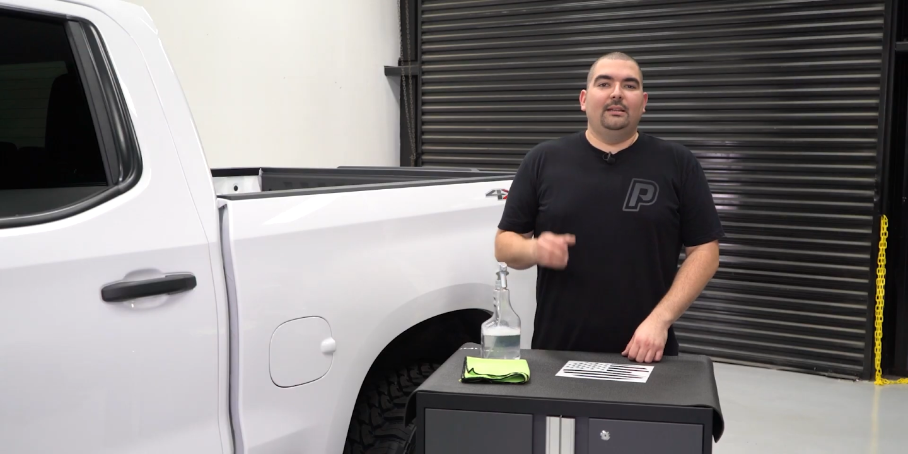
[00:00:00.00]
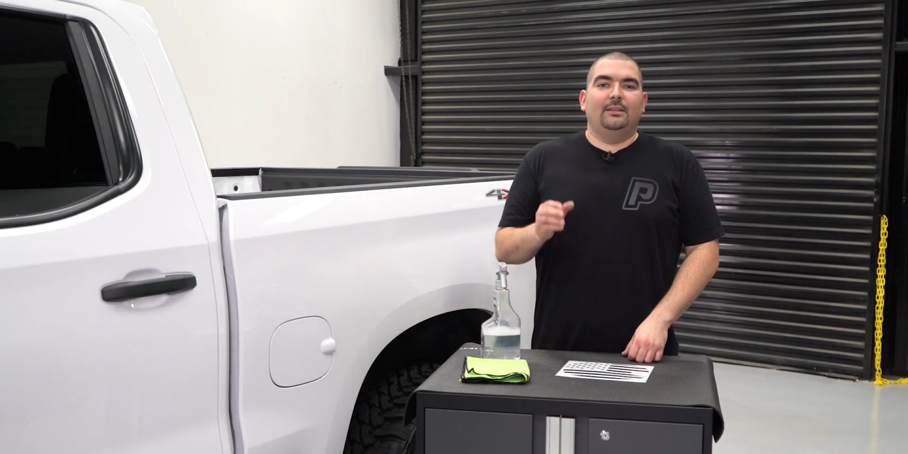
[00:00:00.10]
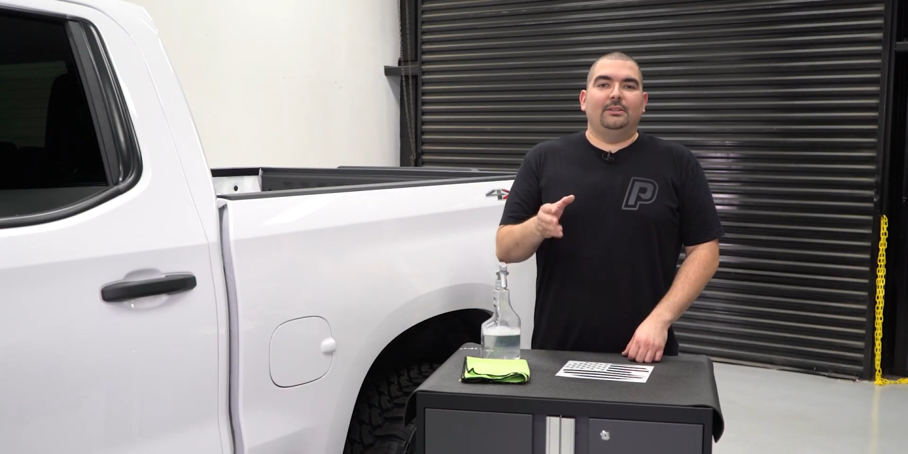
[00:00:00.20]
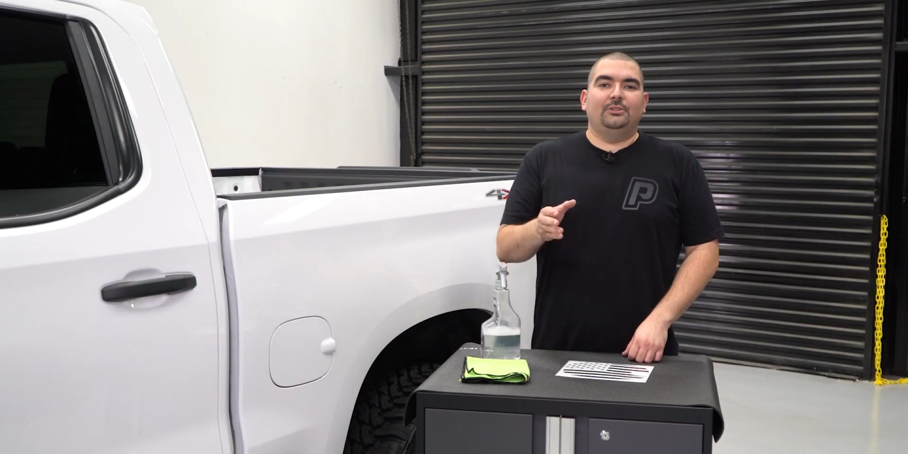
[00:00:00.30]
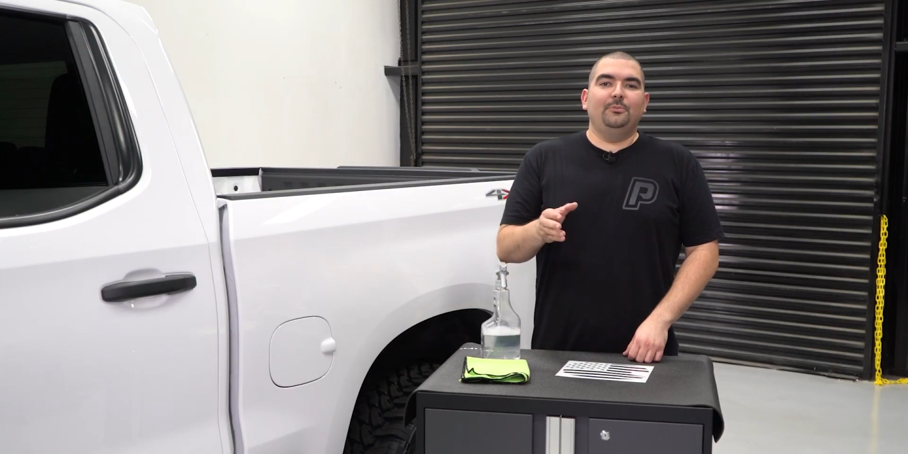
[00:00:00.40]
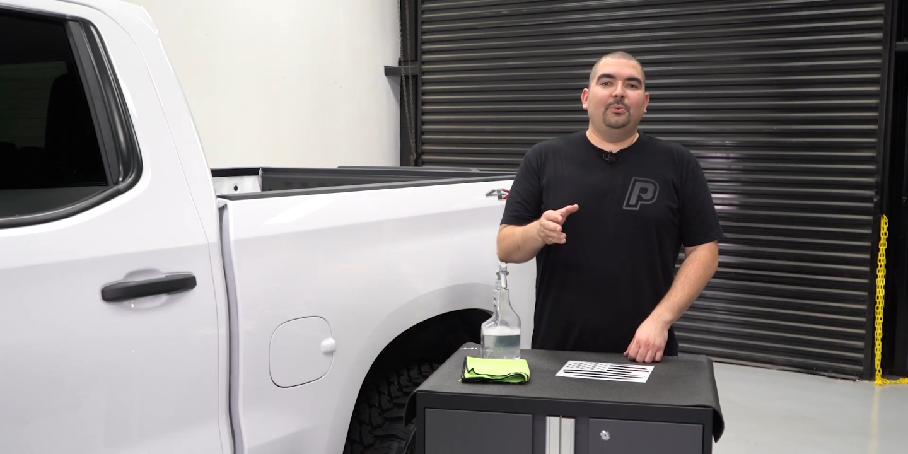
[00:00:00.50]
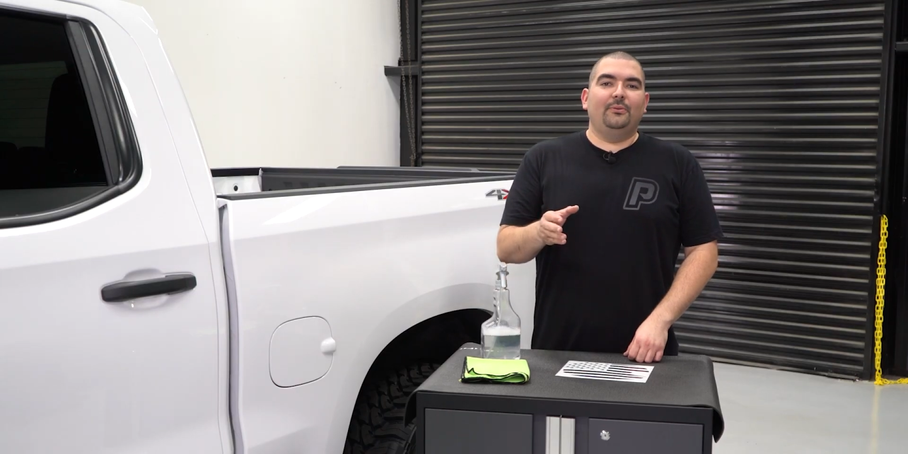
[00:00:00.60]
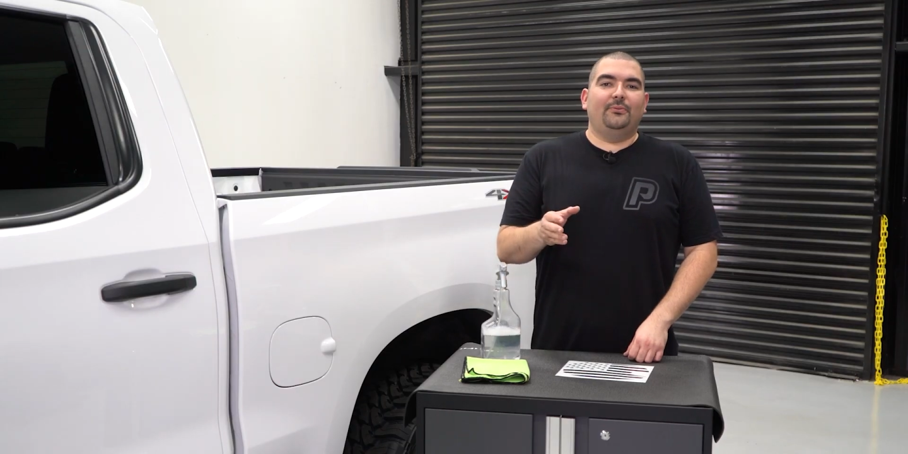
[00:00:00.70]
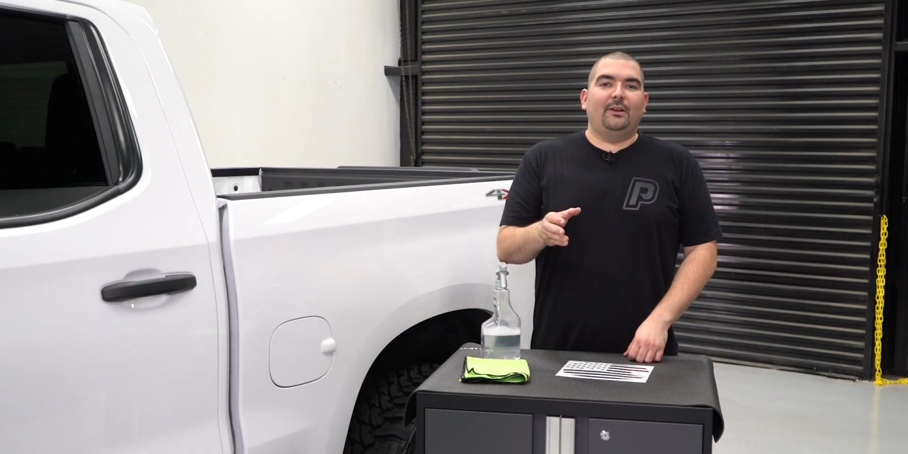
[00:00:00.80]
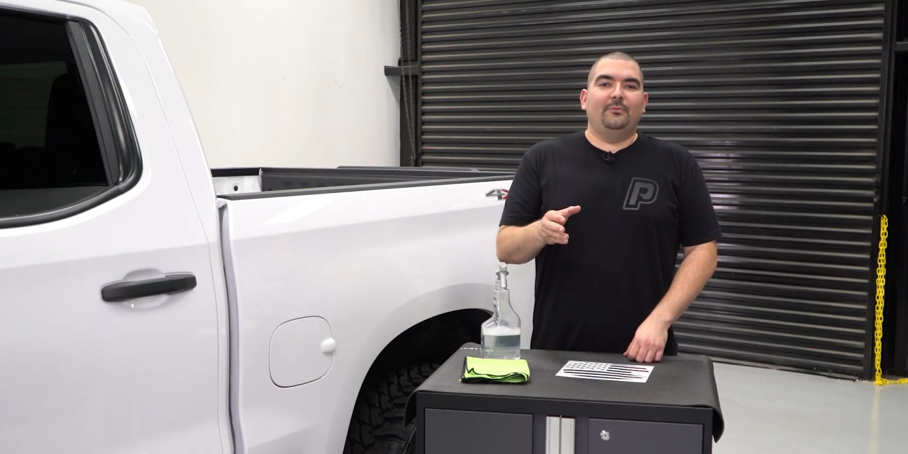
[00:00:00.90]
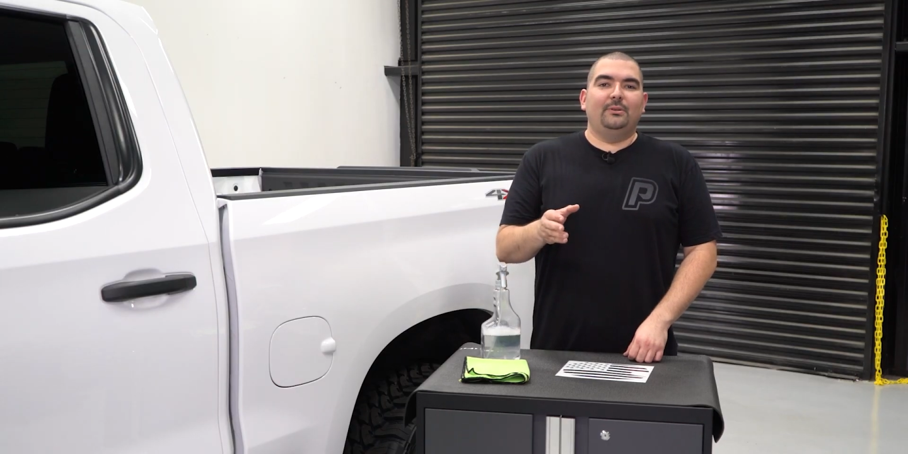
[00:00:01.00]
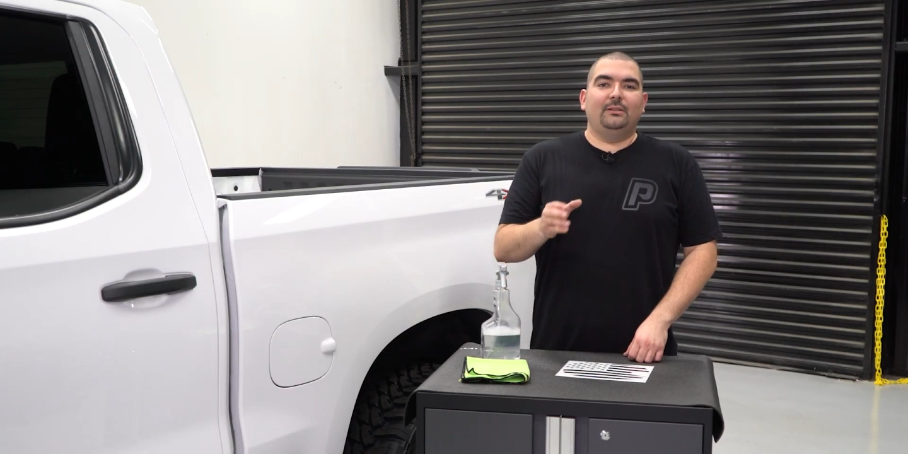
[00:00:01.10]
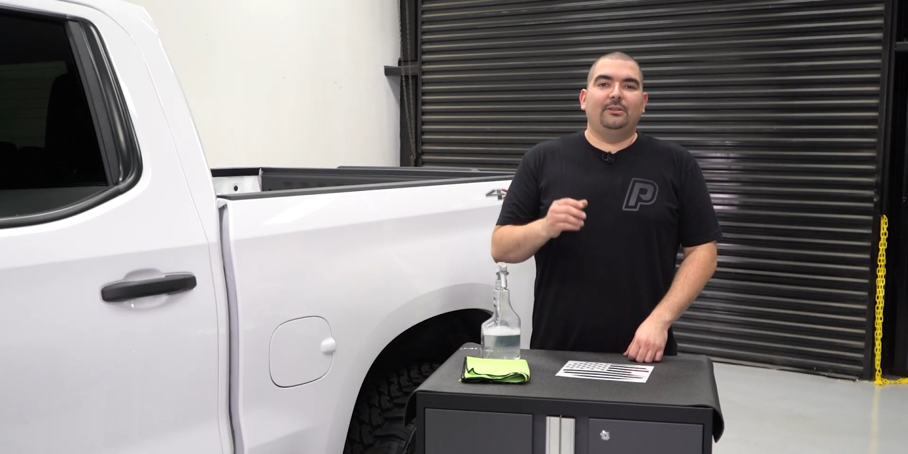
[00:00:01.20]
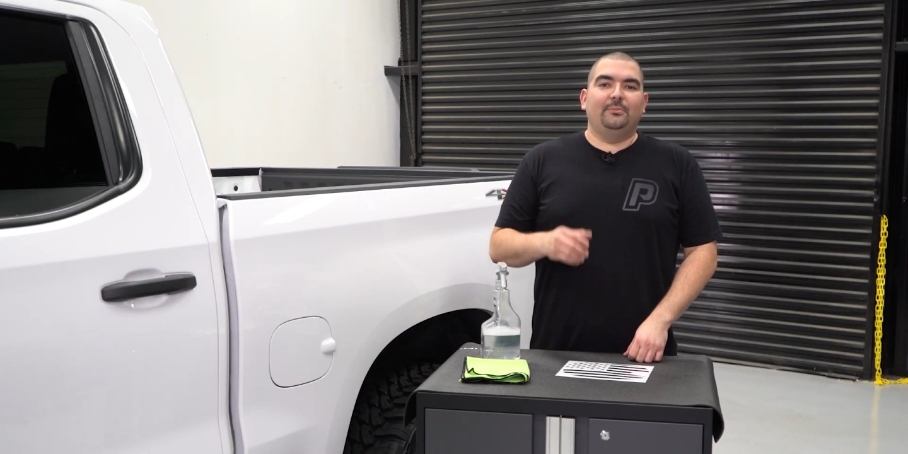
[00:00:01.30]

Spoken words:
The 2.5mm